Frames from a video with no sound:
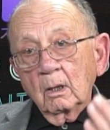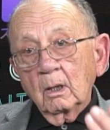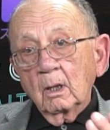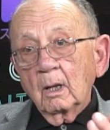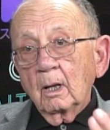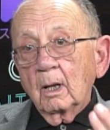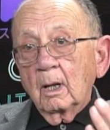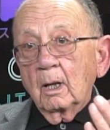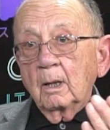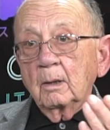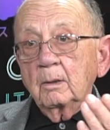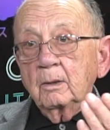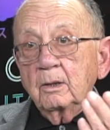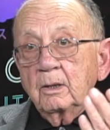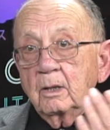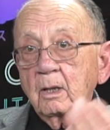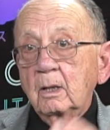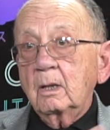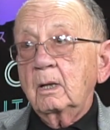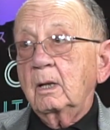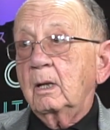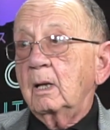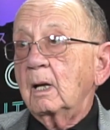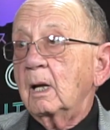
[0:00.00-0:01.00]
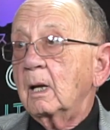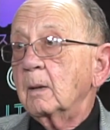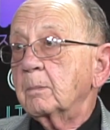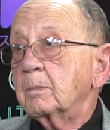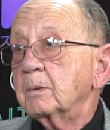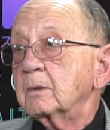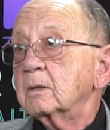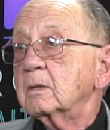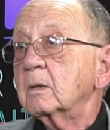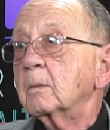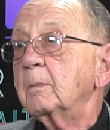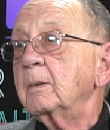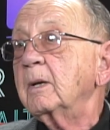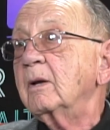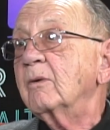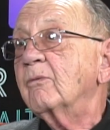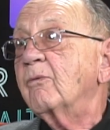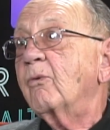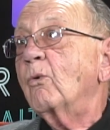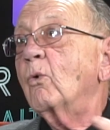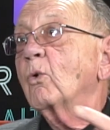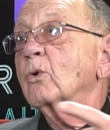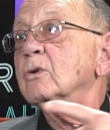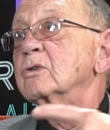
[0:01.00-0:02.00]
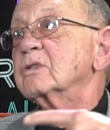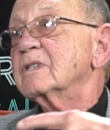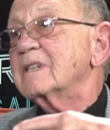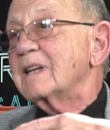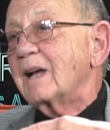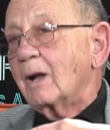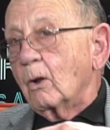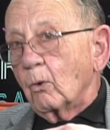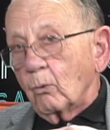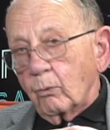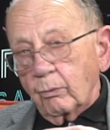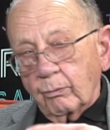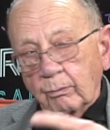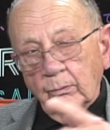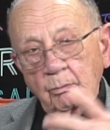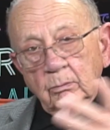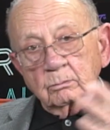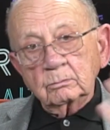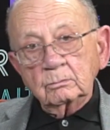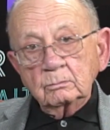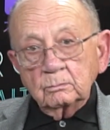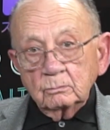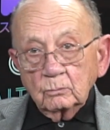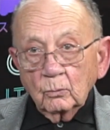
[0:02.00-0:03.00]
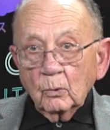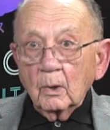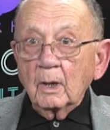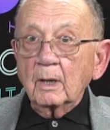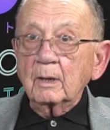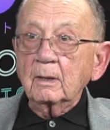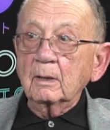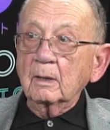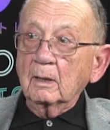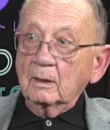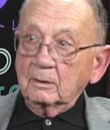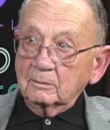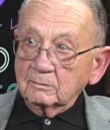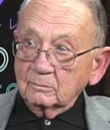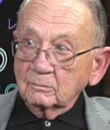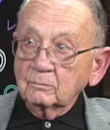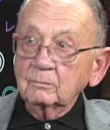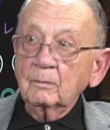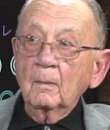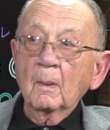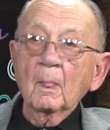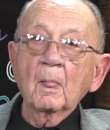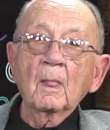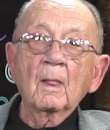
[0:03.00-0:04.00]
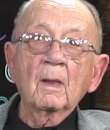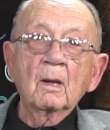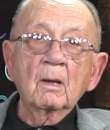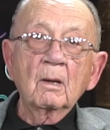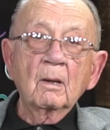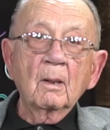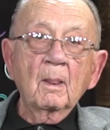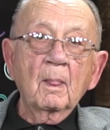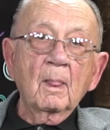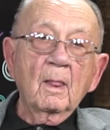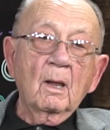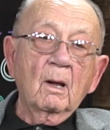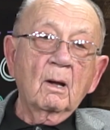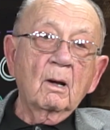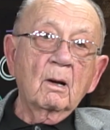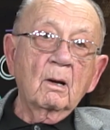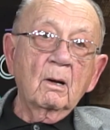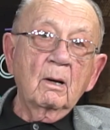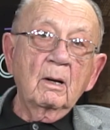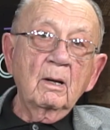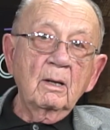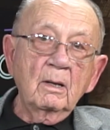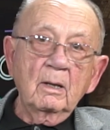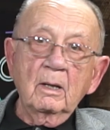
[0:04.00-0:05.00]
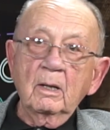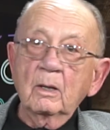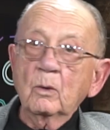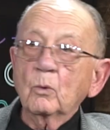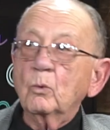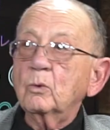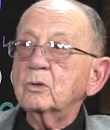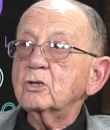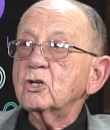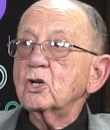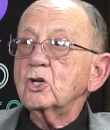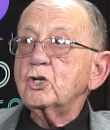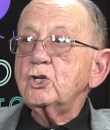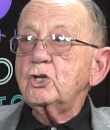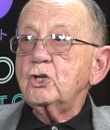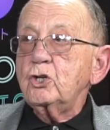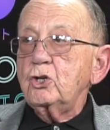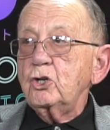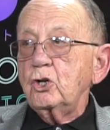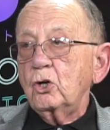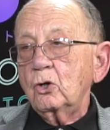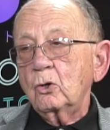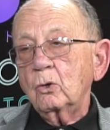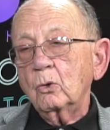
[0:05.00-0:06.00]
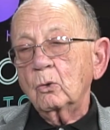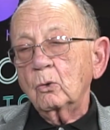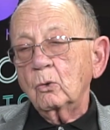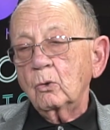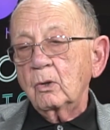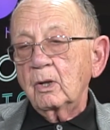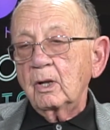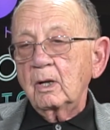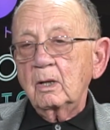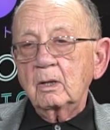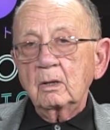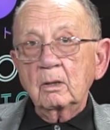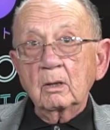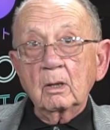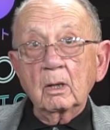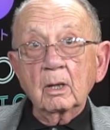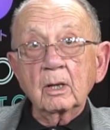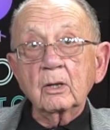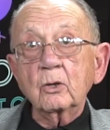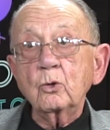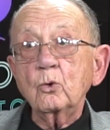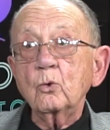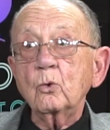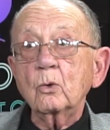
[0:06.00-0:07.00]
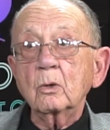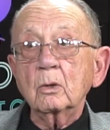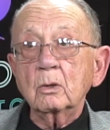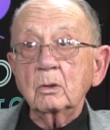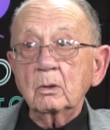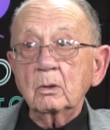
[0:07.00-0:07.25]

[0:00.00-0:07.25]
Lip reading: and Diddy happens to be in 4 South right now. All right? And it was a shithole then like you couldn't